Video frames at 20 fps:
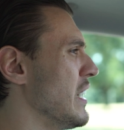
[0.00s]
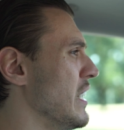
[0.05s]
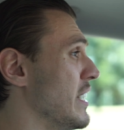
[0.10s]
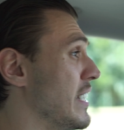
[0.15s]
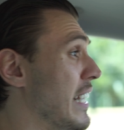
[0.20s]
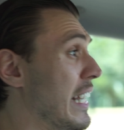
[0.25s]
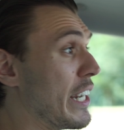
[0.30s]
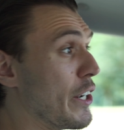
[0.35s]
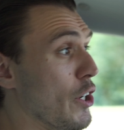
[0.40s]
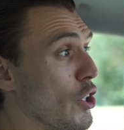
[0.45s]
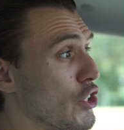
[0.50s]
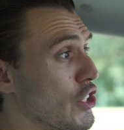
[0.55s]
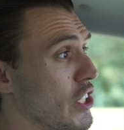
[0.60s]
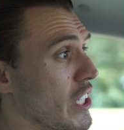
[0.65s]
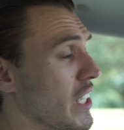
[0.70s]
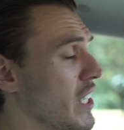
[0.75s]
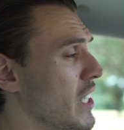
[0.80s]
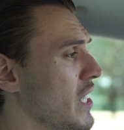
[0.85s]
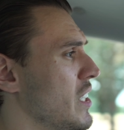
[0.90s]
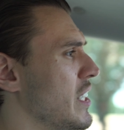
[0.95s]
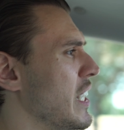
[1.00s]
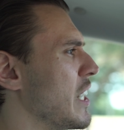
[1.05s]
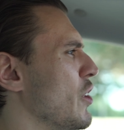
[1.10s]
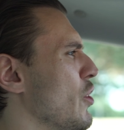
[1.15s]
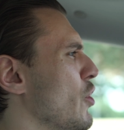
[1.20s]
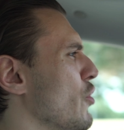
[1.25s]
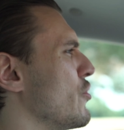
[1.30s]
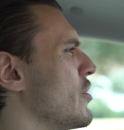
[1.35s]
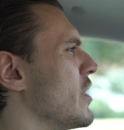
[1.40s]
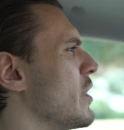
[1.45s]
Still in Austin, still
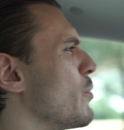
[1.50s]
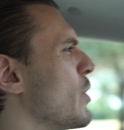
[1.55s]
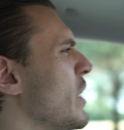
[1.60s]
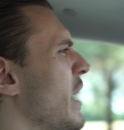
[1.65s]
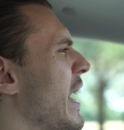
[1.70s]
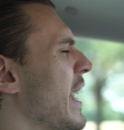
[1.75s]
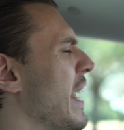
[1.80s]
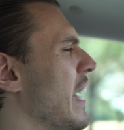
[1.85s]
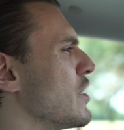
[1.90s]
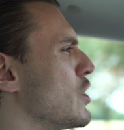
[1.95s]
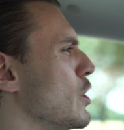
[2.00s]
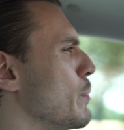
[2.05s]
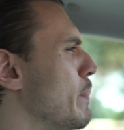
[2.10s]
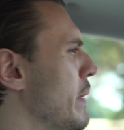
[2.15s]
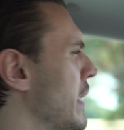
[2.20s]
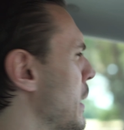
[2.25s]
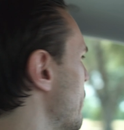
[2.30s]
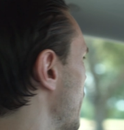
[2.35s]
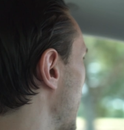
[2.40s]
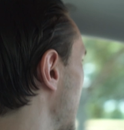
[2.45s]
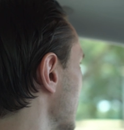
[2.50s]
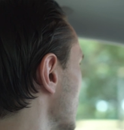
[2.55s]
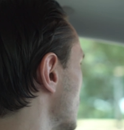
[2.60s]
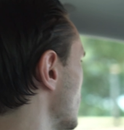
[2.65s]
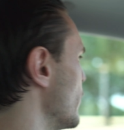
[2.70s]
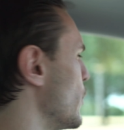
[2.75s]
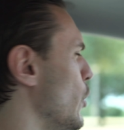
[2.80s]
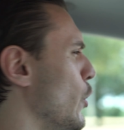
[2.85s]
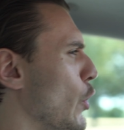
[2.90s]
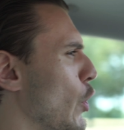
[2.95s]
in Austin. We head out to Big Bend
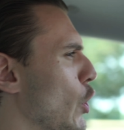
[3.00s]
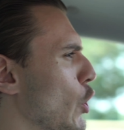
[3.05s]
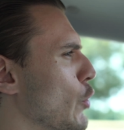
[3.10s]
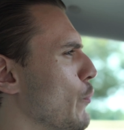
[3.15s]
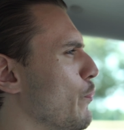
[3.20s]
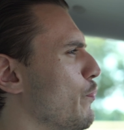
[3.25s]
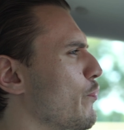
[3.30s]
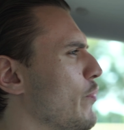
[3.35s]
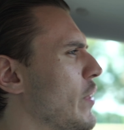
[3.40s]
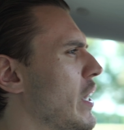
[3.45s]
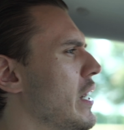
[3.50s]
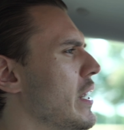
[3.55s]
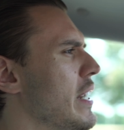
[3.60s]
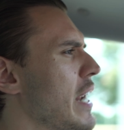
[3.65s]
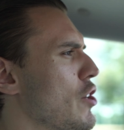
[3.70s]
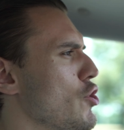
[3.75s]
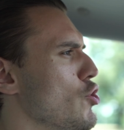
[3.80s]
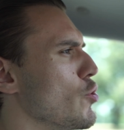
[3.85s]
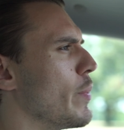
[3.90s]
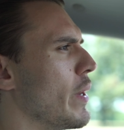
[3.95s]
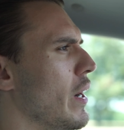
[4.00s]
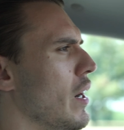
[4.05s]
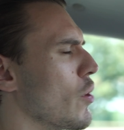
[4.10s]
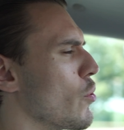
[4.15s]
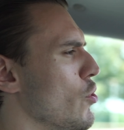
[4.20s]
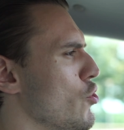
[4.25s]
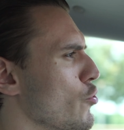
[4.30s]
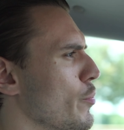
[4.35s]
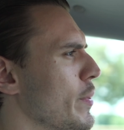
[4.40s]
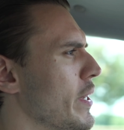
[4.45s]
tomorrow, uh, National Park,
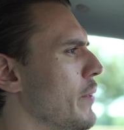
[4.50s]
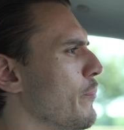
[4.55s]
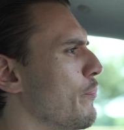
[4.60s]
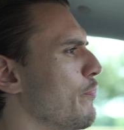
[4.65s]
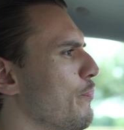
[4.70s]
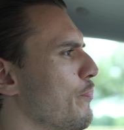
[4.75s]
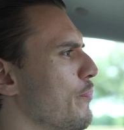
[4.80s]
which will be,